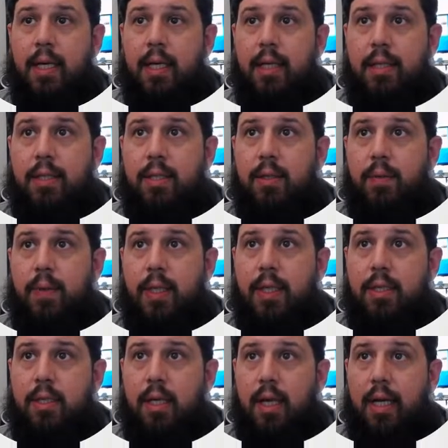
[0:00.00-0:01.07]
until we get
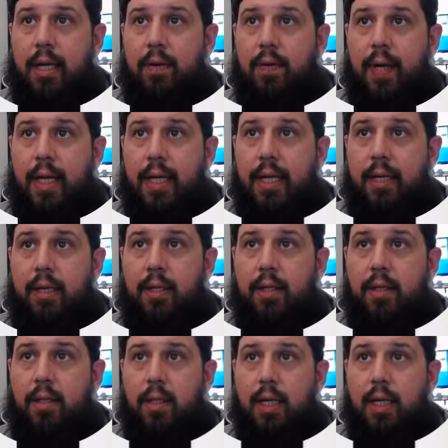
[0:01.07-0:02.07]
to like right here.